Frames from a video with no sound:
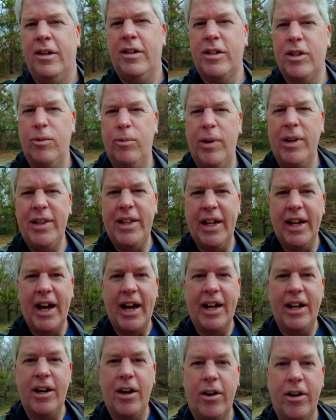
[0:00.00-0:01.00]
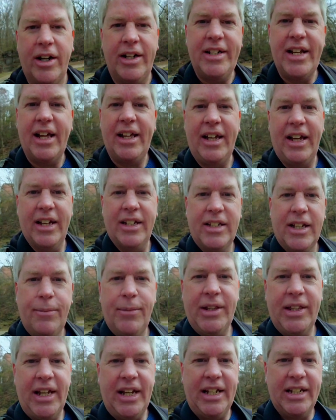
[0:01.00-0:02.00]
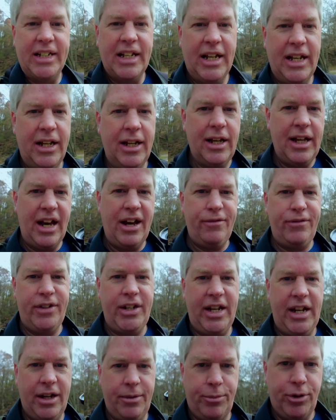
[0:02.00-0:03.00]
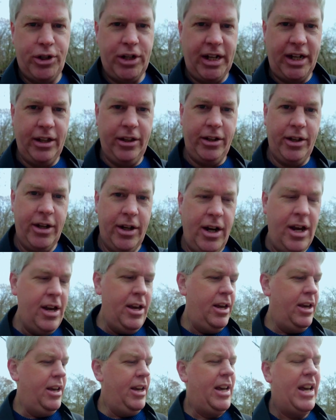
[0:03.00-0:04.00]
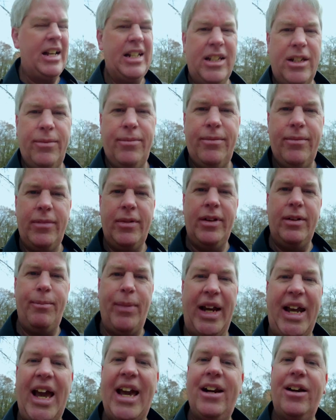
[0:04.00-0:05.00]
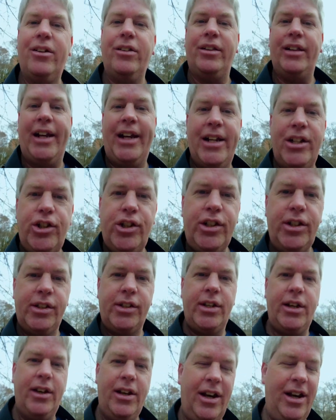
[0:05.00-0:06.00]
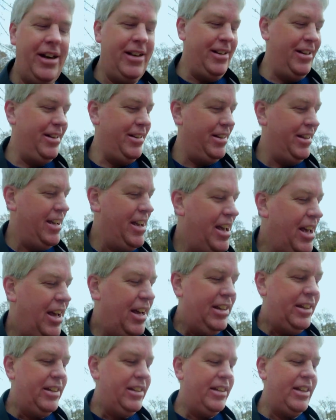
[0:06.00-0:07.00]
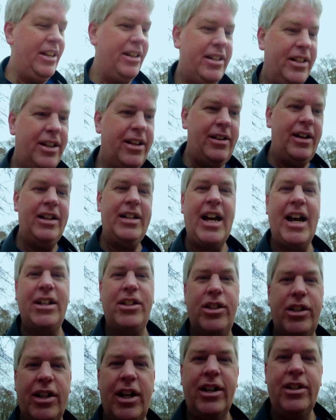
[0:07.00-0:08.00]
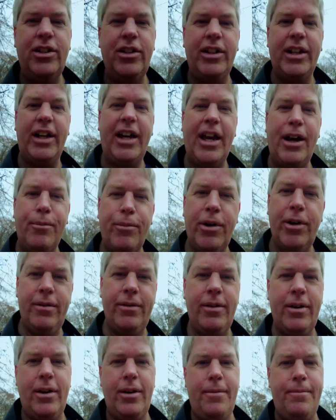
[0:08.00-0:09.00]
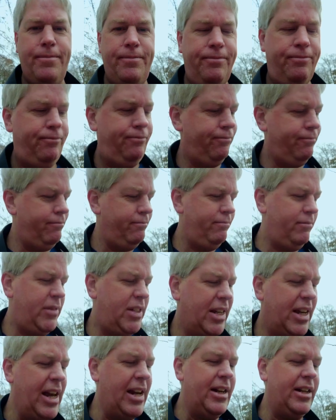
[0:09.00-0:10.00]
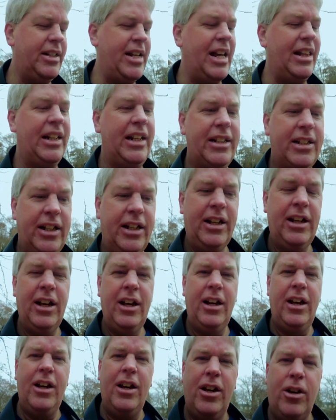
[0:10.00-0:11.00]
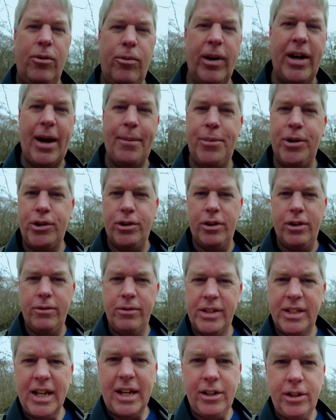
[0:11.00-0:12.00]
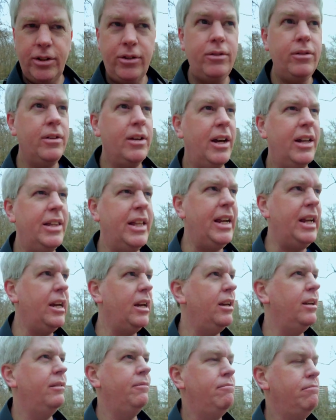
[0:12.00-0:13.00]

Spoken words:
so one thing I can already tell you, some of these, FD in particular, has some mechanical linkages that attached to the camera to kind of tell it what aperture it was set to, I think.